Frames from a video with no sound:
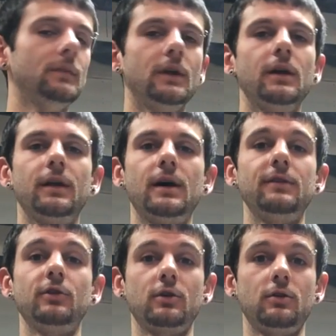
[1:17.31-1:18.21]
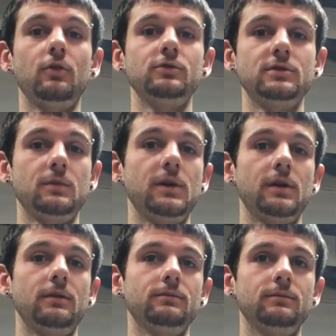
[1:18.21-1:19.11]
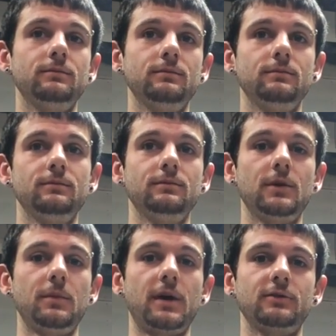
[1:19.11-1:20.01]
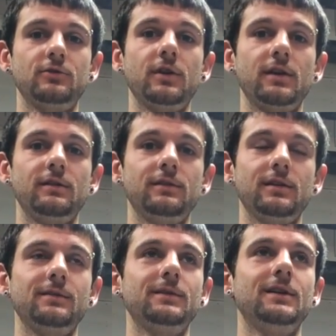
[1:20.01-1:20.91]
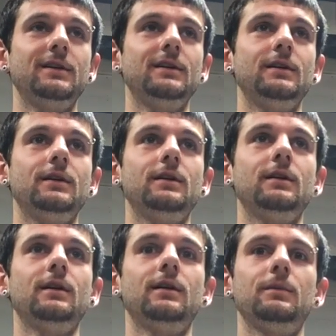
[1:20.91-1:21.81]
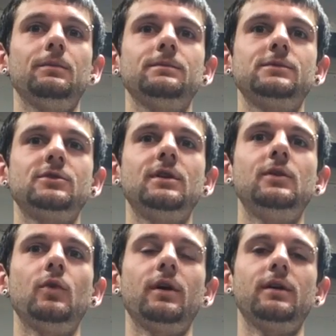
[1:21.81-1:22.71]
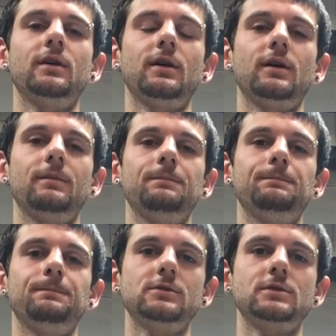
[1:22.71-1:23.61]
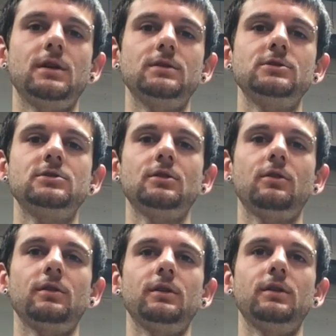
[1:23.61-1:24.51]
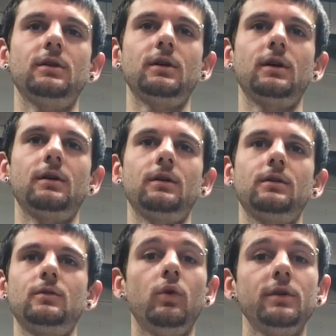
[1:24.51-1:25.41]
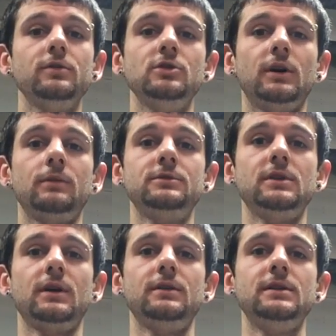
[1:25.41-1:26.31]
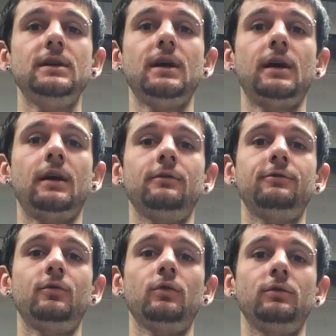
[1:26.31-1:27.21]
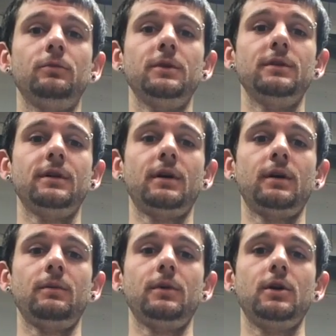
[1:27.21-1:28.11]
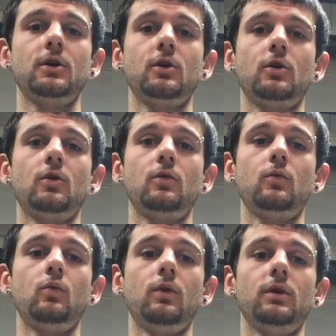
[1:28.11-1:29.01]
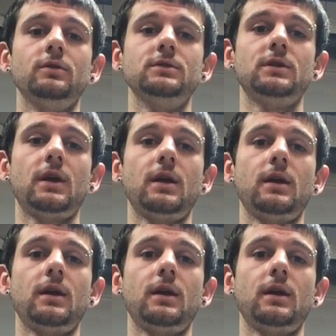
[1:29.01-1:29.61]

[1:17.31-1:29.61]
yeah, not even close to being a master at anything. So anyway, just to get started, one of the jobs that I did have for a little bit of time was